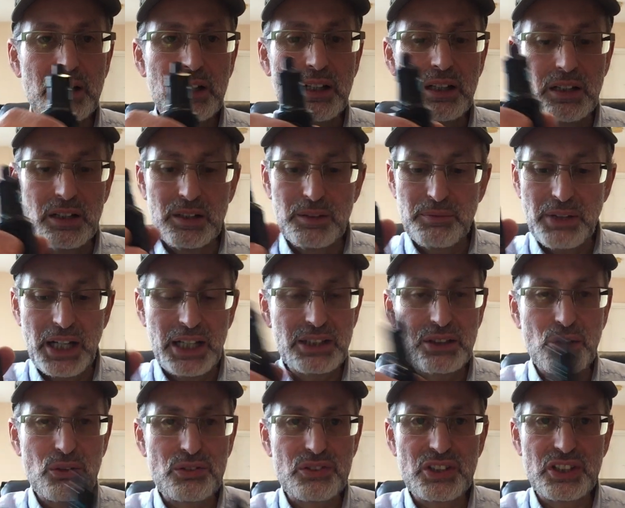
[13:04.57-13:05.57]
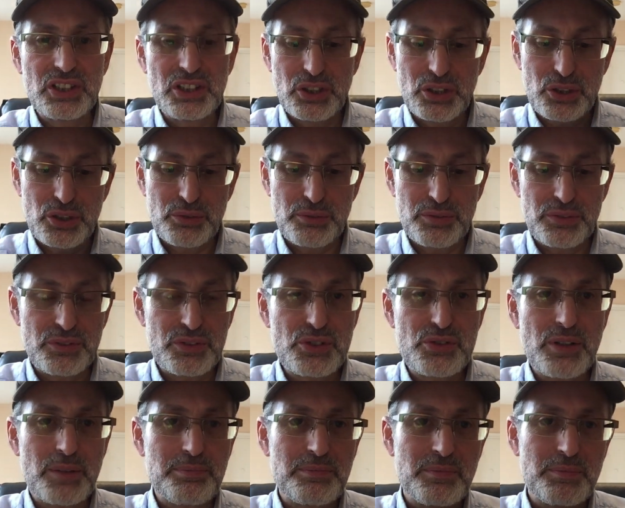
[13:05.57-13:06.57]
I don't think you can
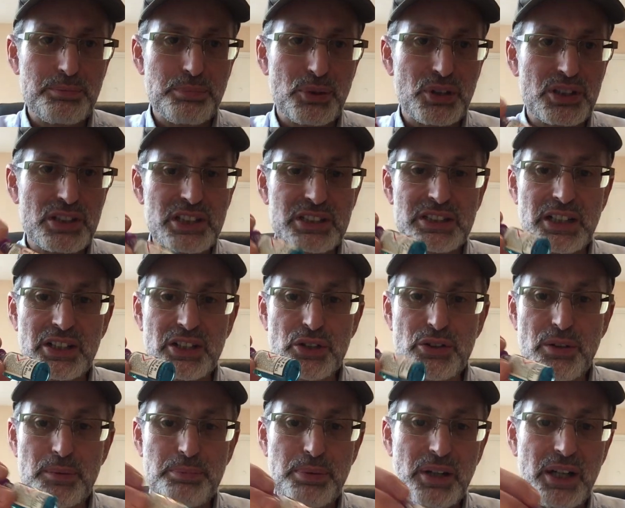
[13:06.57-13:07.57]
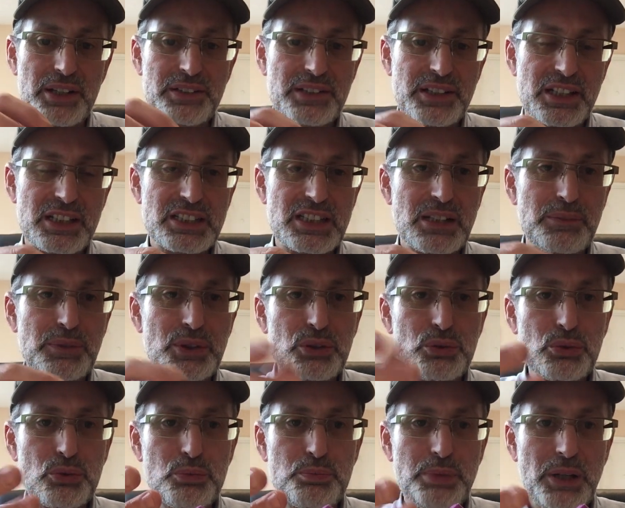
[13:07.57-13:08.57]
put this on a dripper. I think it's going to be
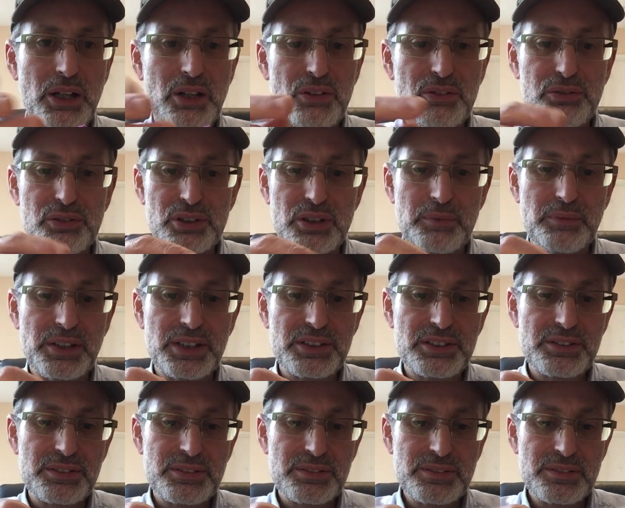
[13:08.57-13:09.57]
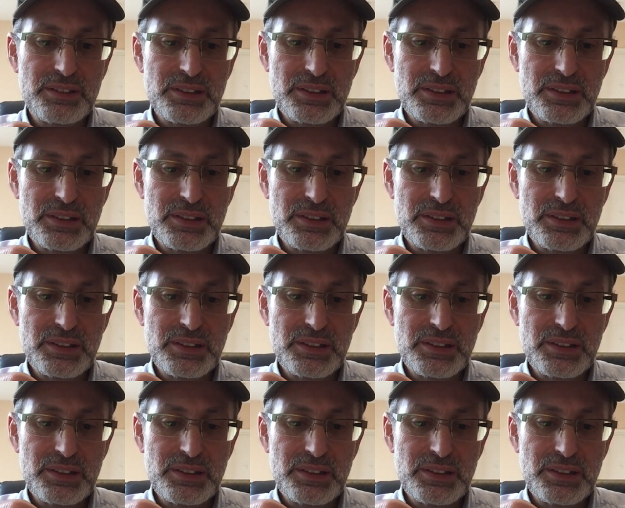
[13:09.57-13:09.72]
too powerful, the mint.